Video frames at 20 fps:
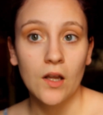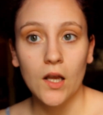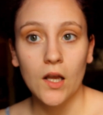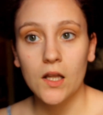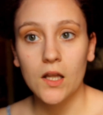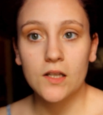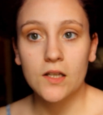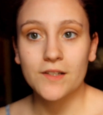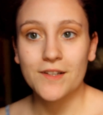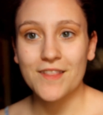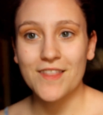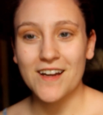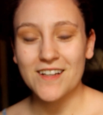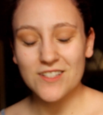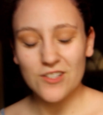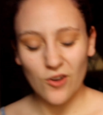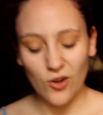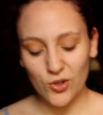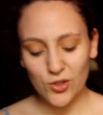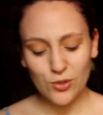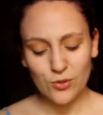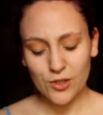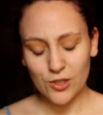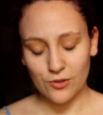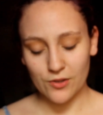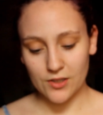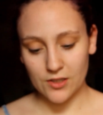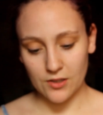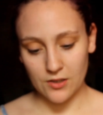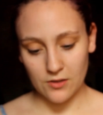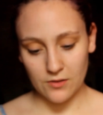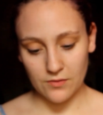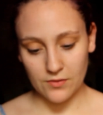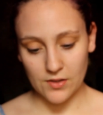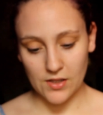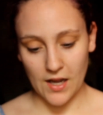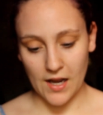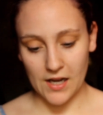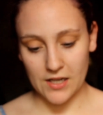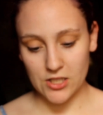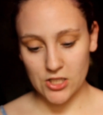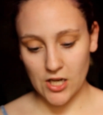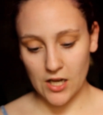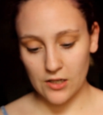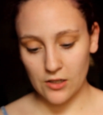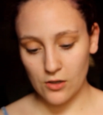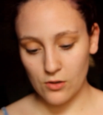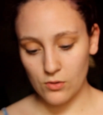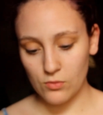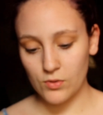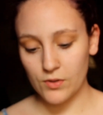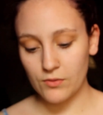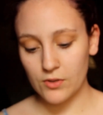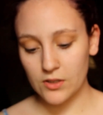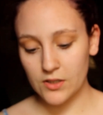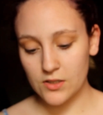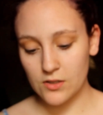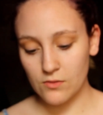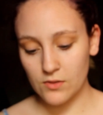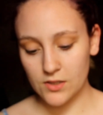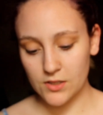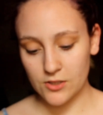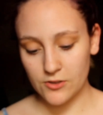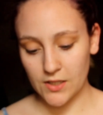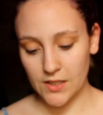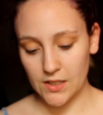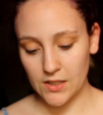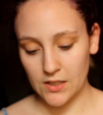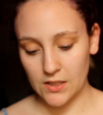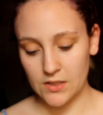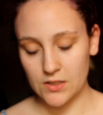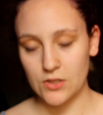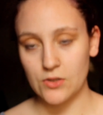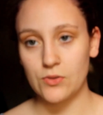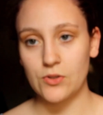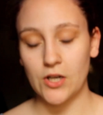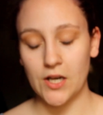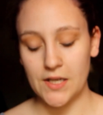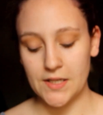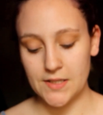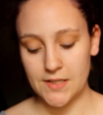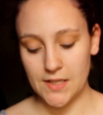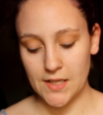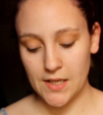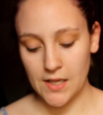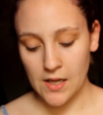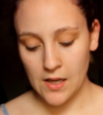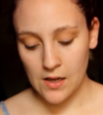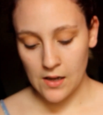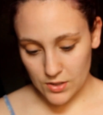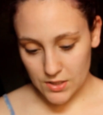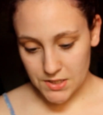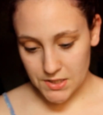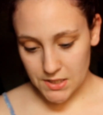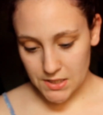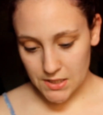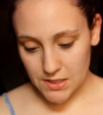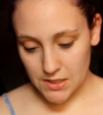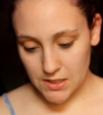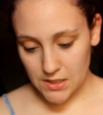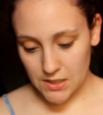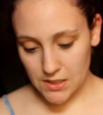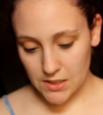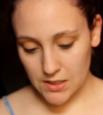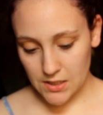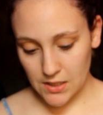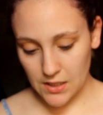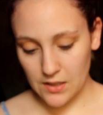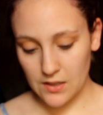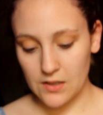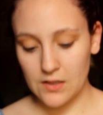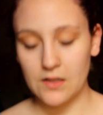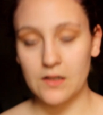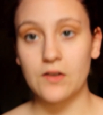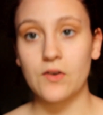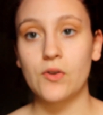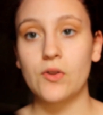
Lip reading: And that's all you are going to do for the eyeshadow. We really don't want to do anything too crazy. You can see in